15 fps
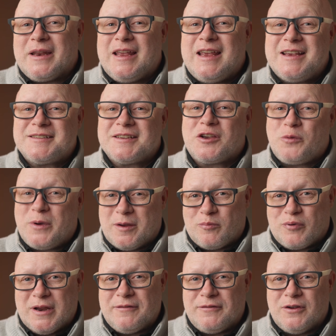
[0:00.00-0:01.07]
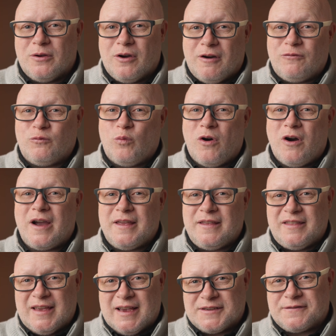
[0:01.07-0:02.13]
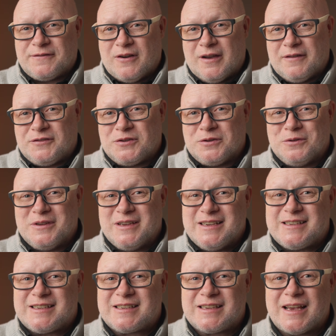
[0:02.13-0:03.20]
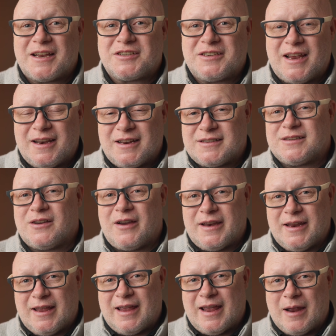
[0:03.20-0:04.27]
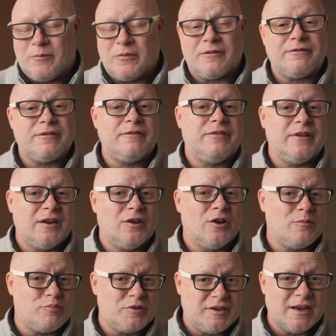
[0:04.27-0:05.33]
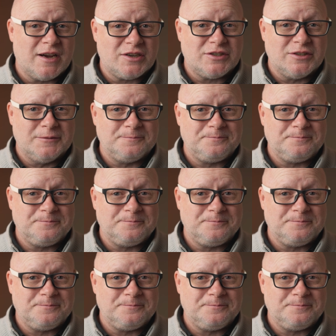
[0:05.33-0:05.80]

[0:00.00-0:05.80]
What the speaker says: here's a quick preview of why the S5 II is such an exciting camera for video production.